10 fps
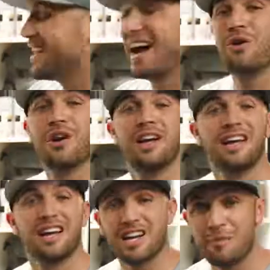out.
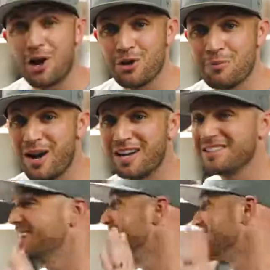A couple
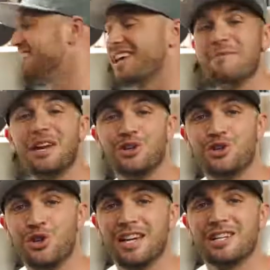$100. It's gonna make your
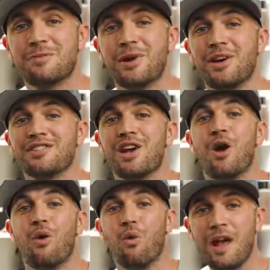shooting experience
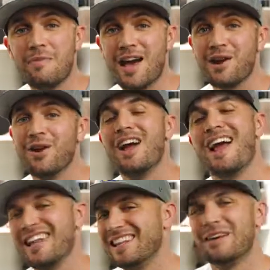way better,
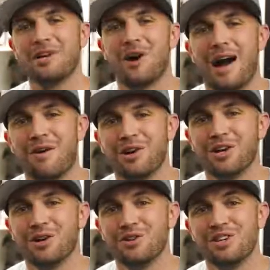and let me know how it
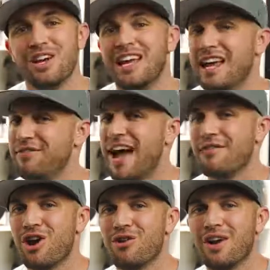goes. If you
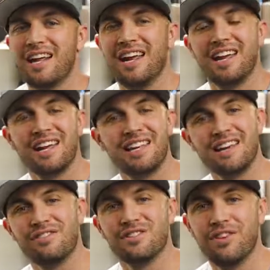haven't already,
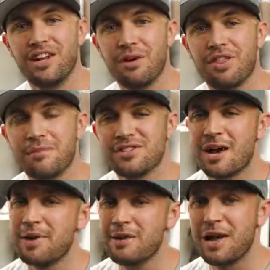give this video a thumbs
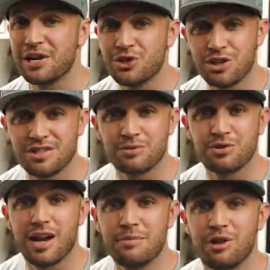up and make sure to
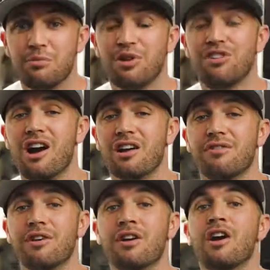subscribe to the
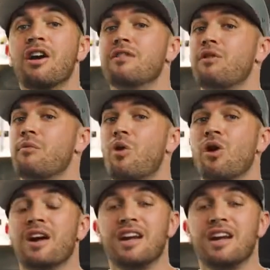Brotographer for more